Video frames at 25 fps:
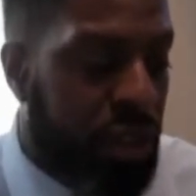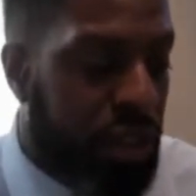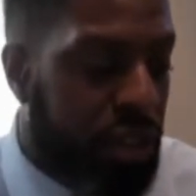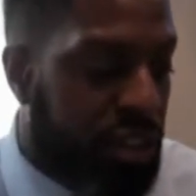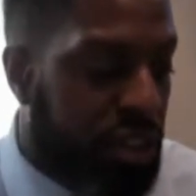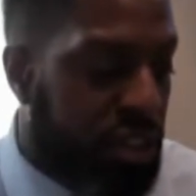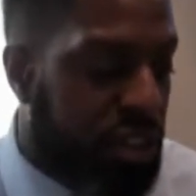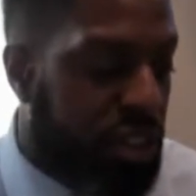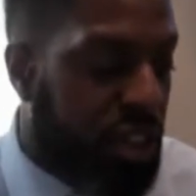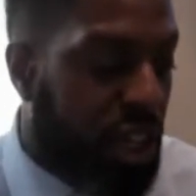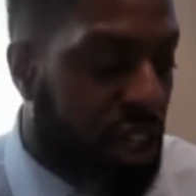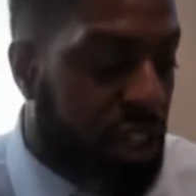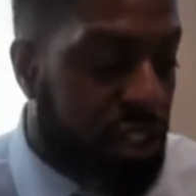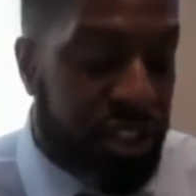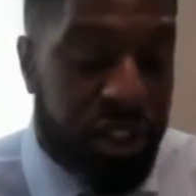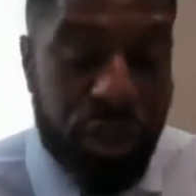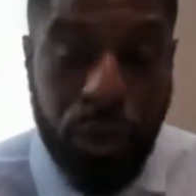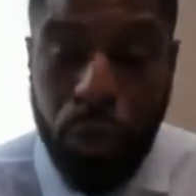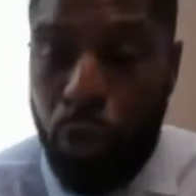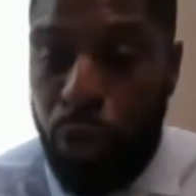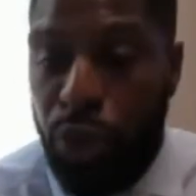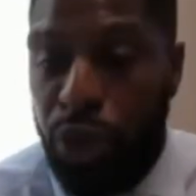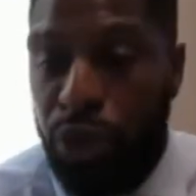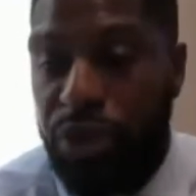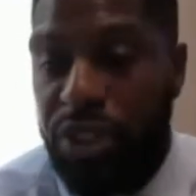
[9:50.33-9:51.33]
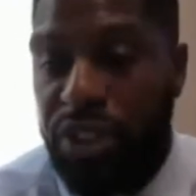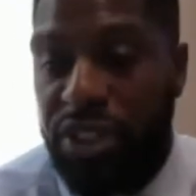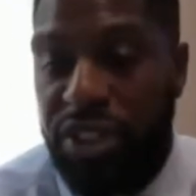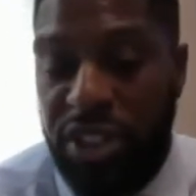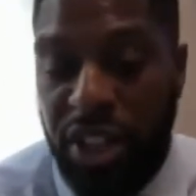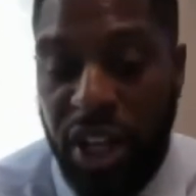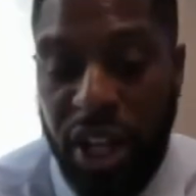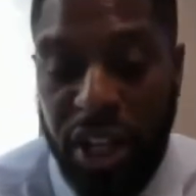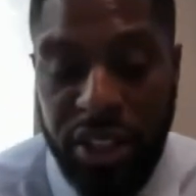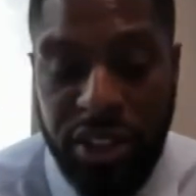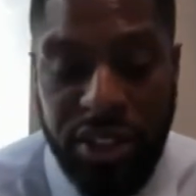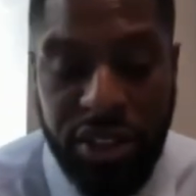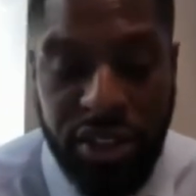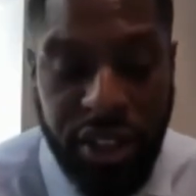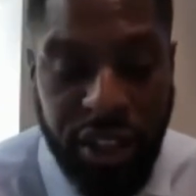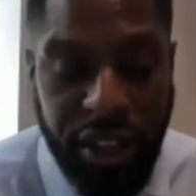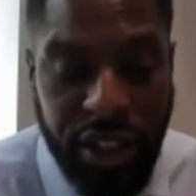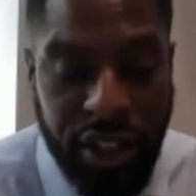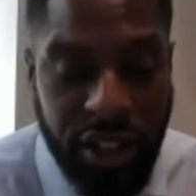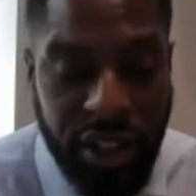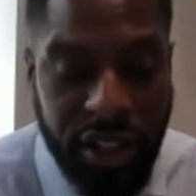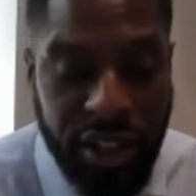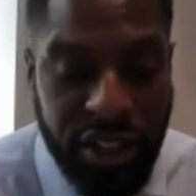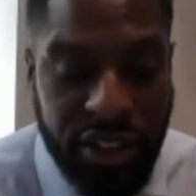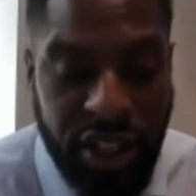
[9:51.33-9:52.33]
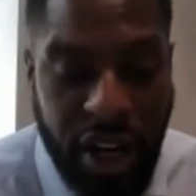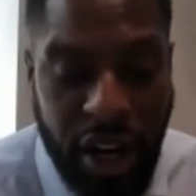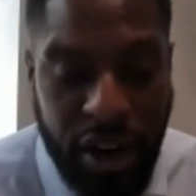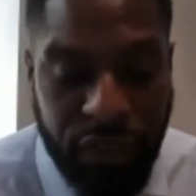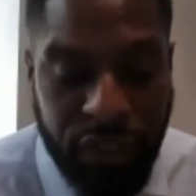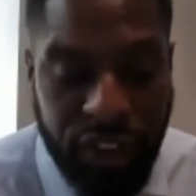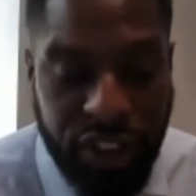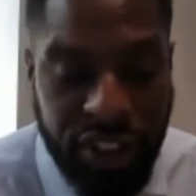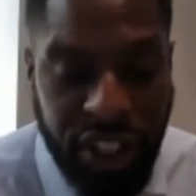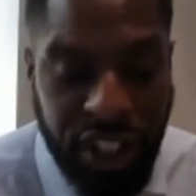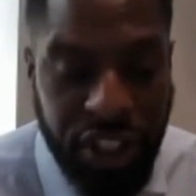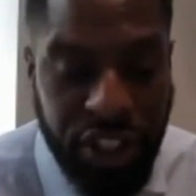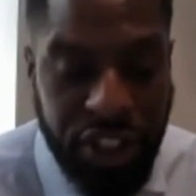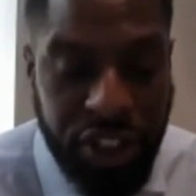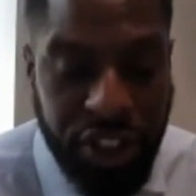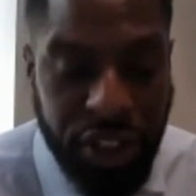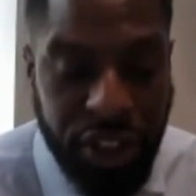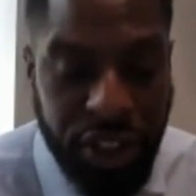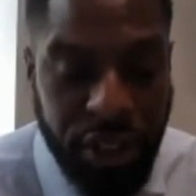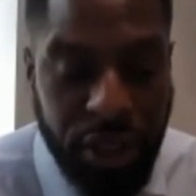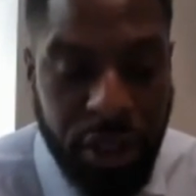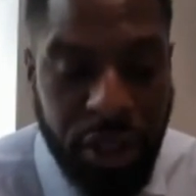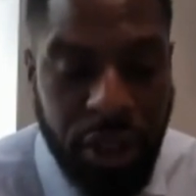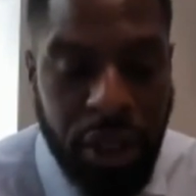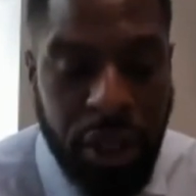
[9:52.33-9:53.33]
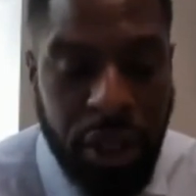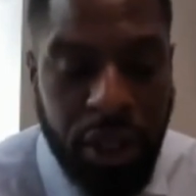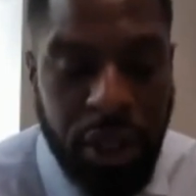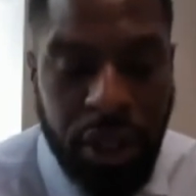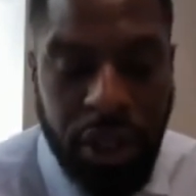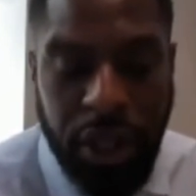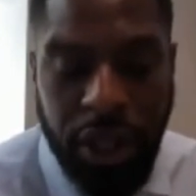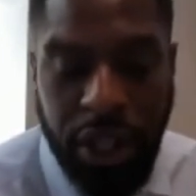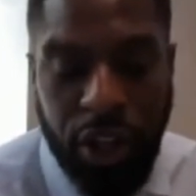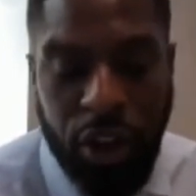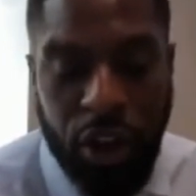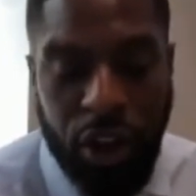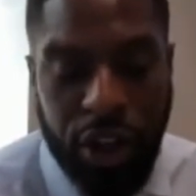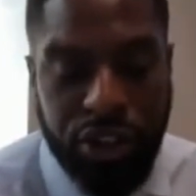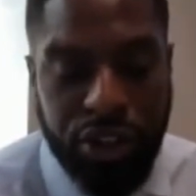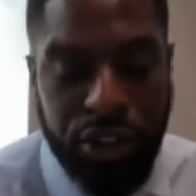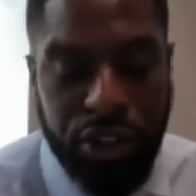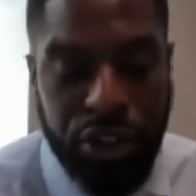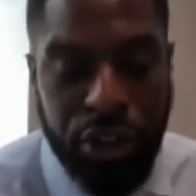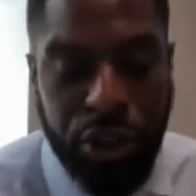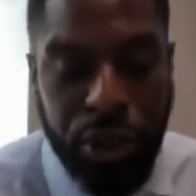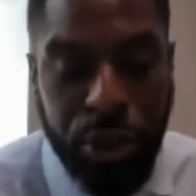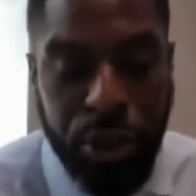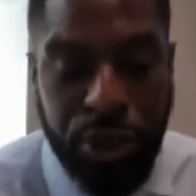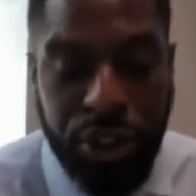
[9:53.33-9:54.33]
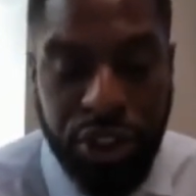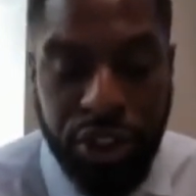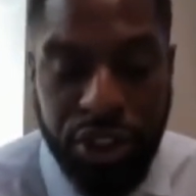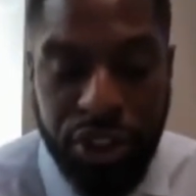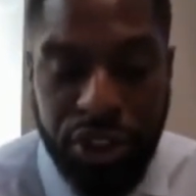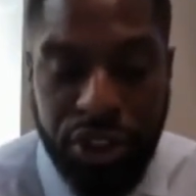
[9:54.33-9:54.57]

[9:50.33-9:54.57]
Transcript: discussed and will discuss in this conversation in our institution.